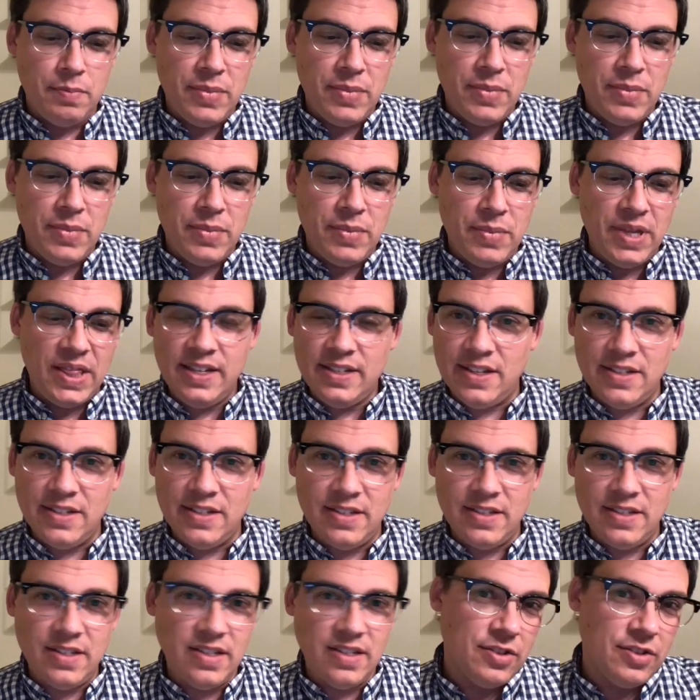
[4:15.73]
But this
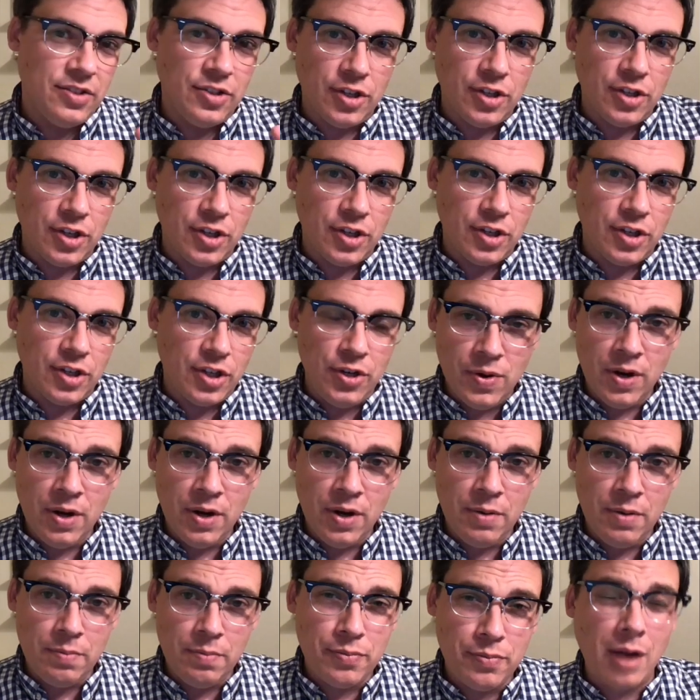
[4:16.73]
is as
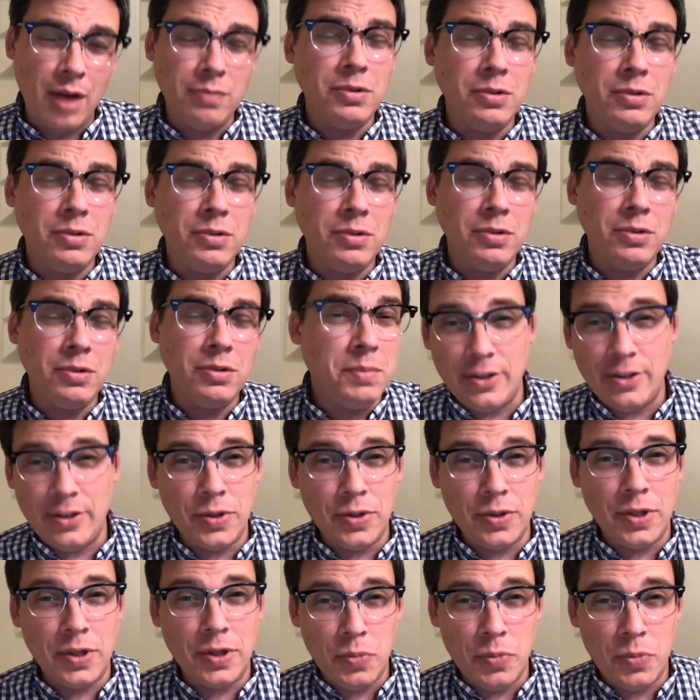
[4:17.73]
secure, probably
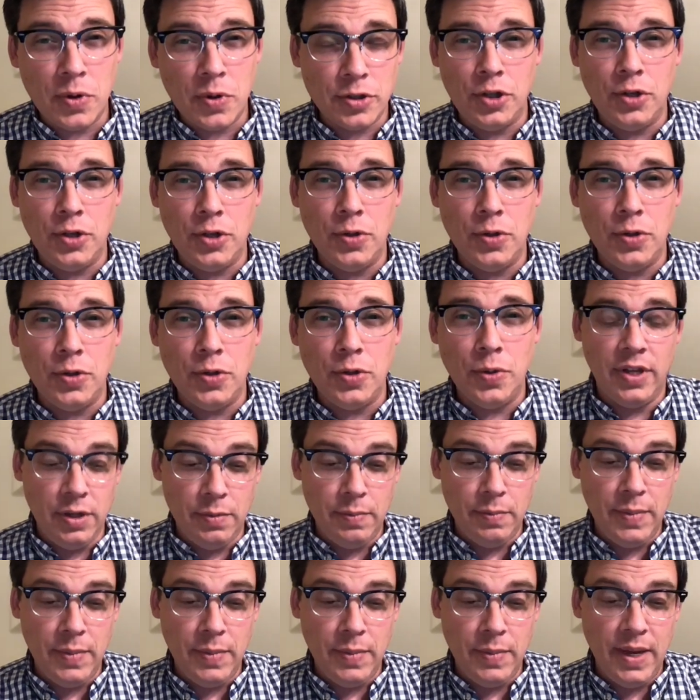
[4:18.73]
actually more secure
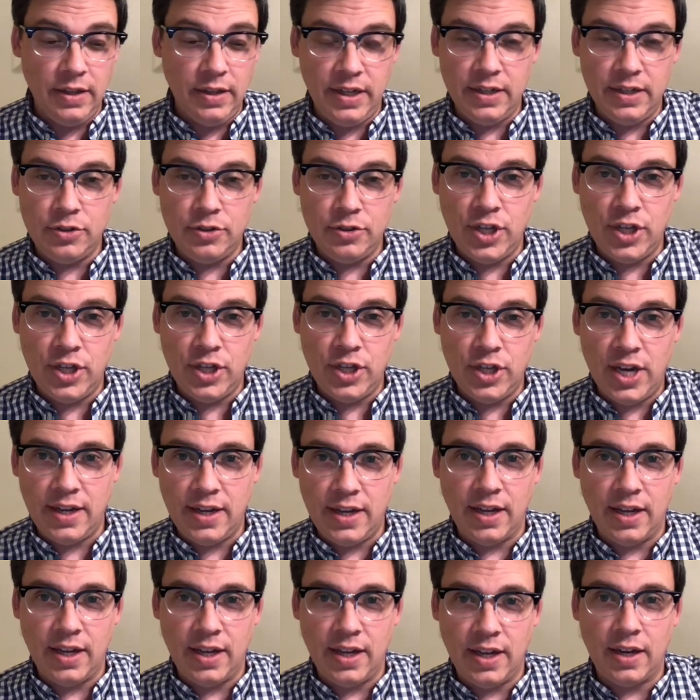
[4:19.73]
than you mailing a
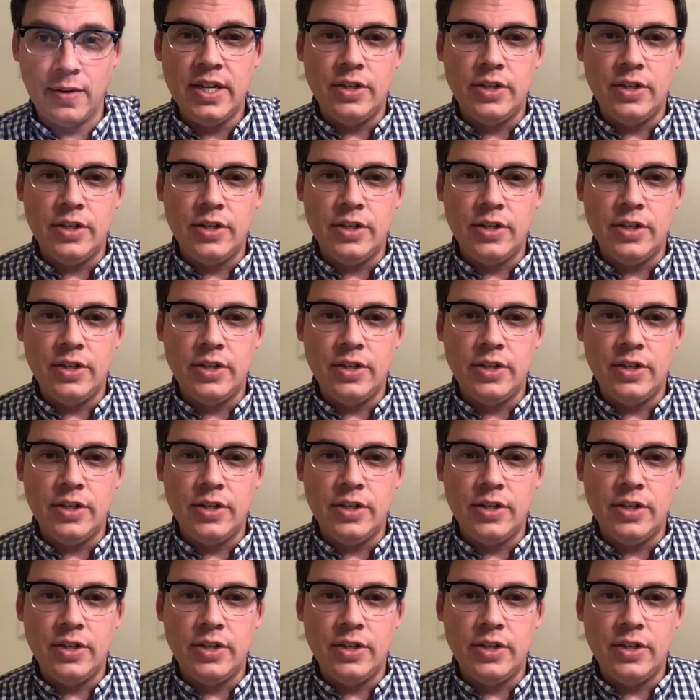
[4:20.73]
check in.